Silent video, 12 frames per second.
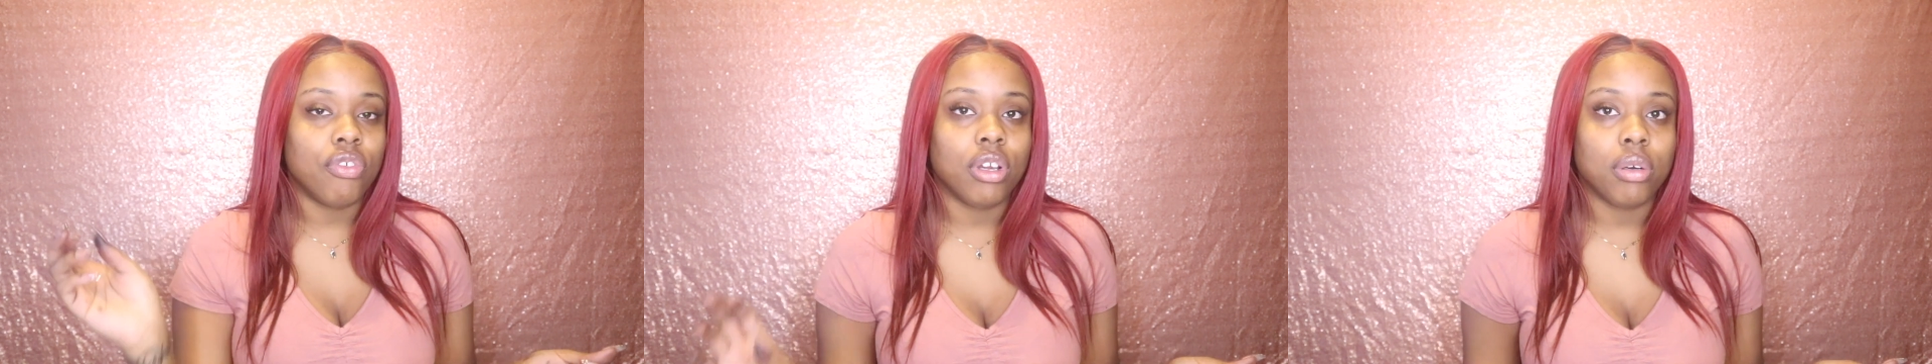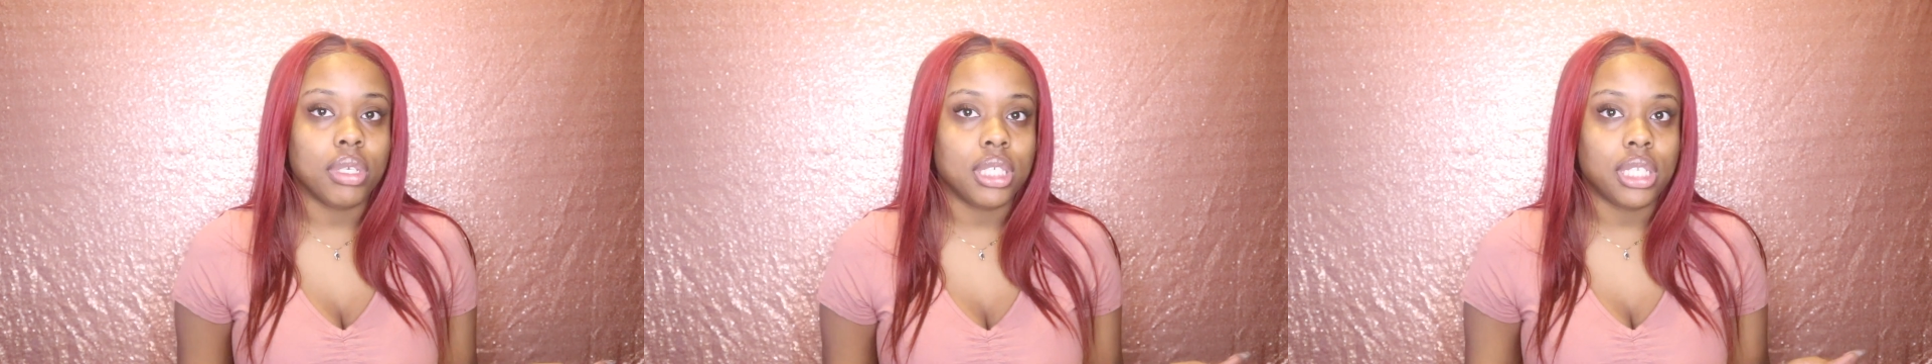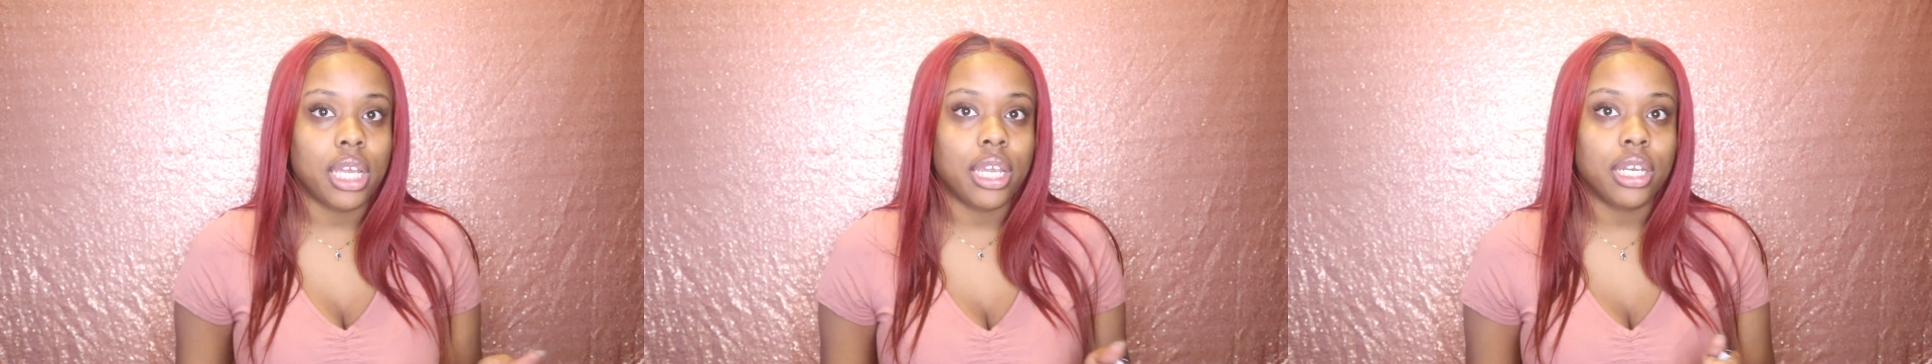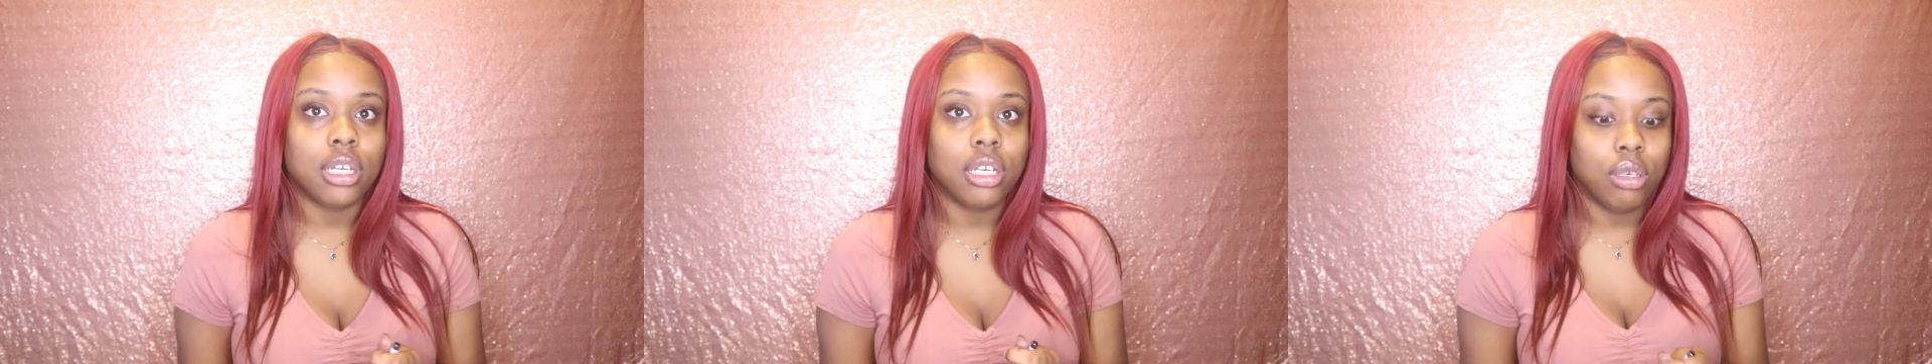finger was
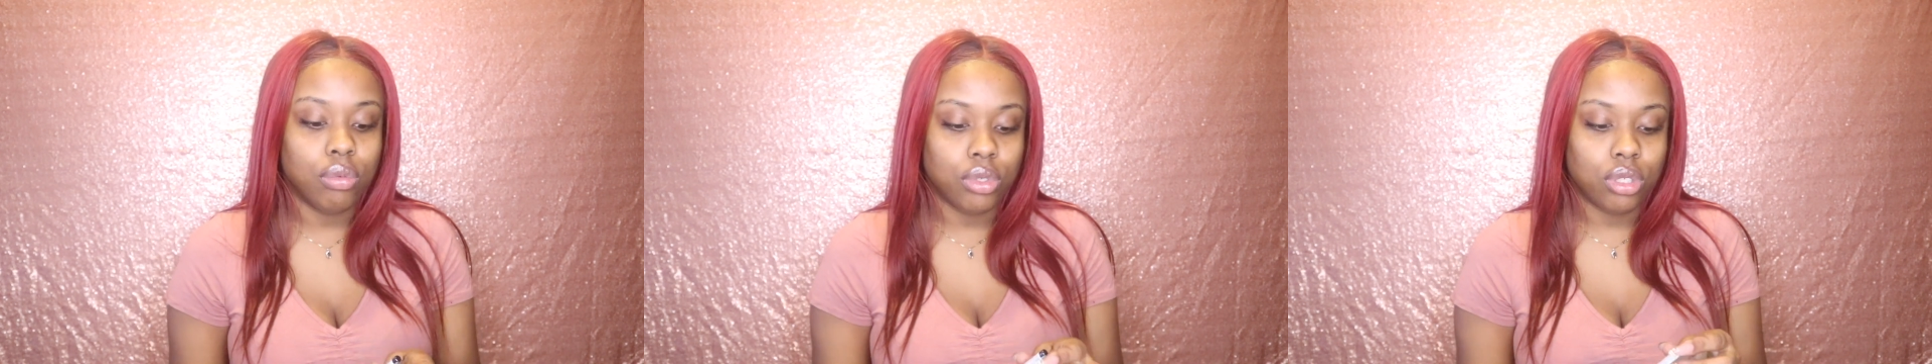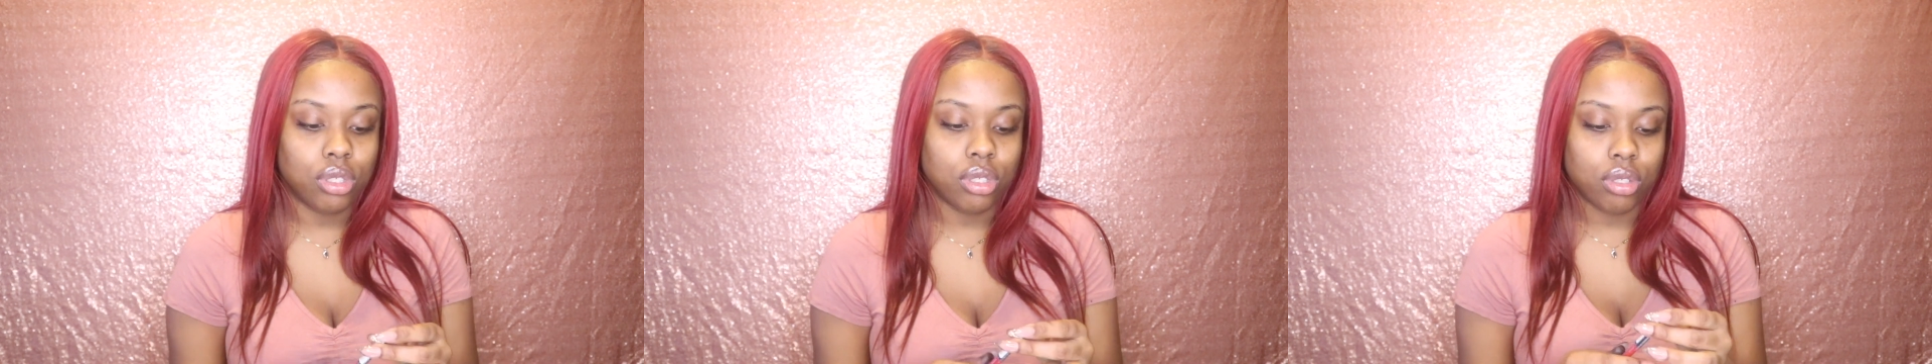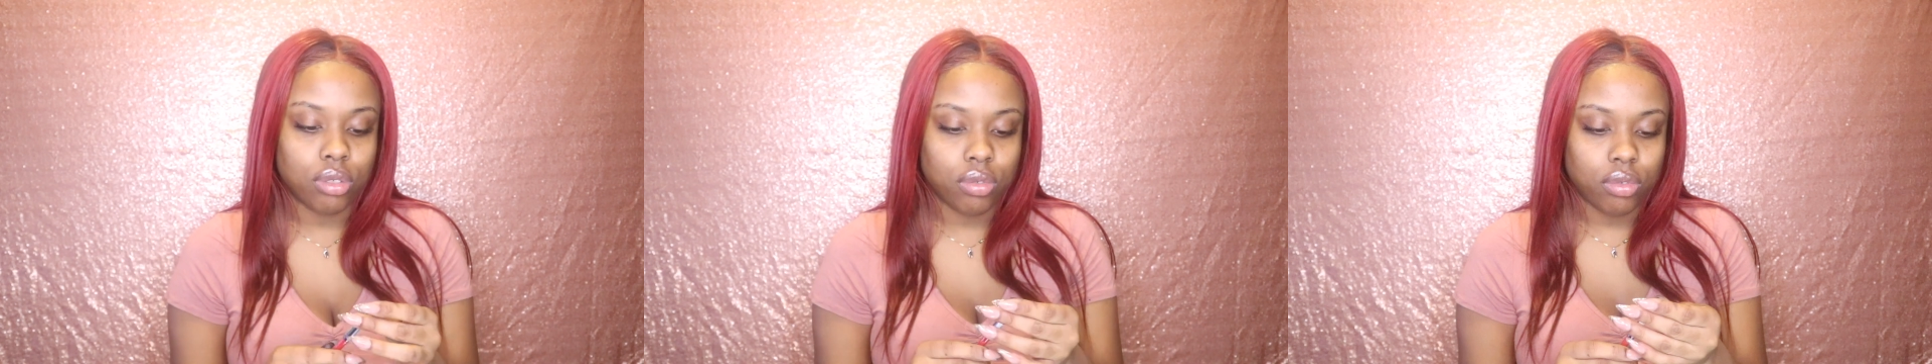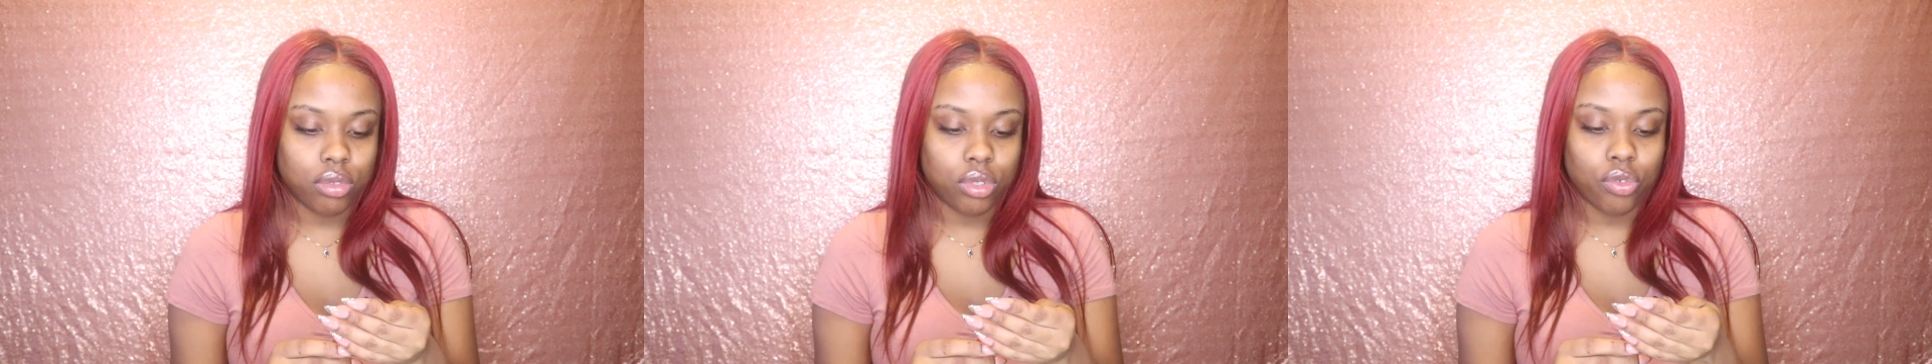stained and it was
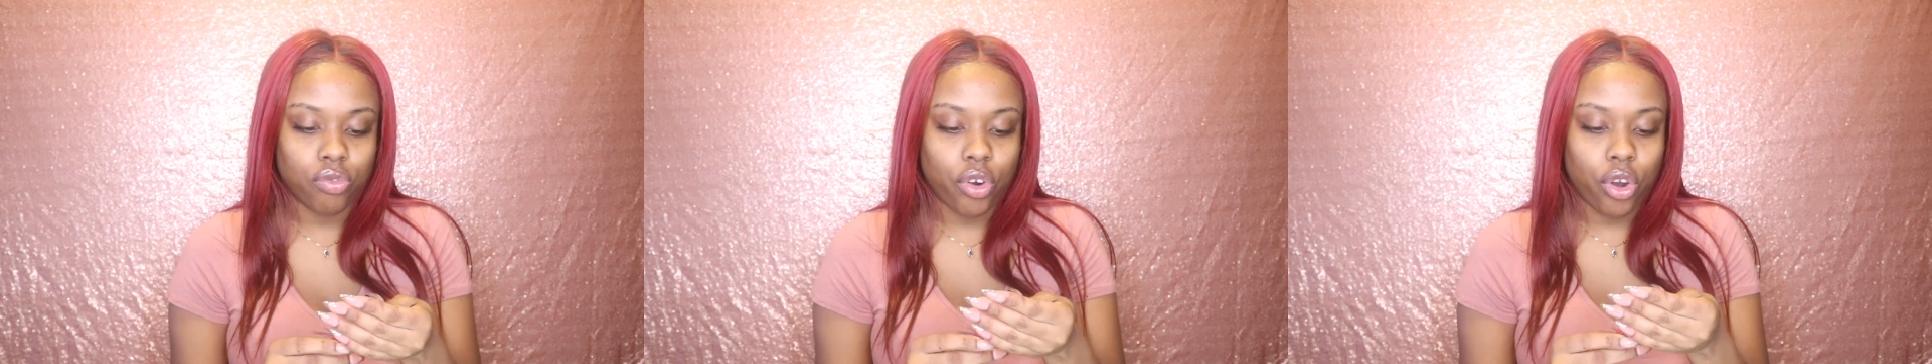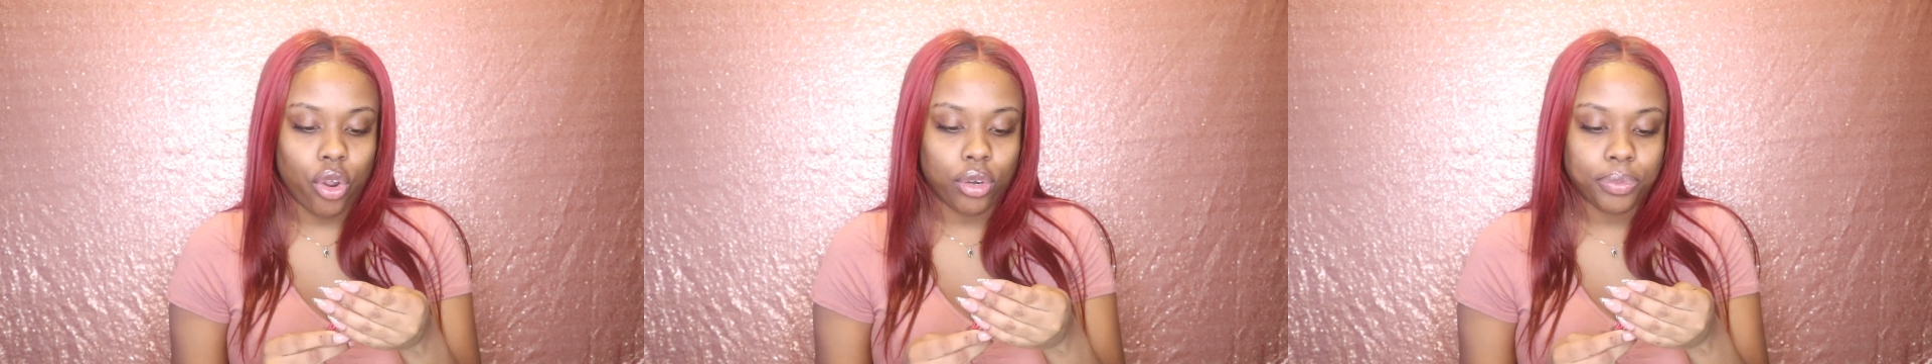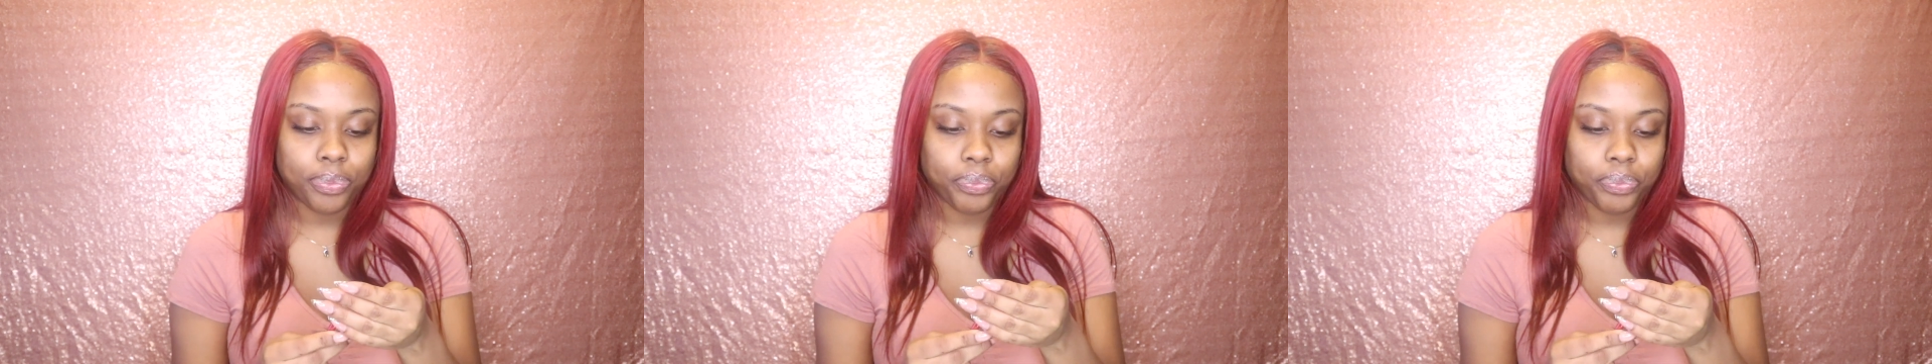too far gone.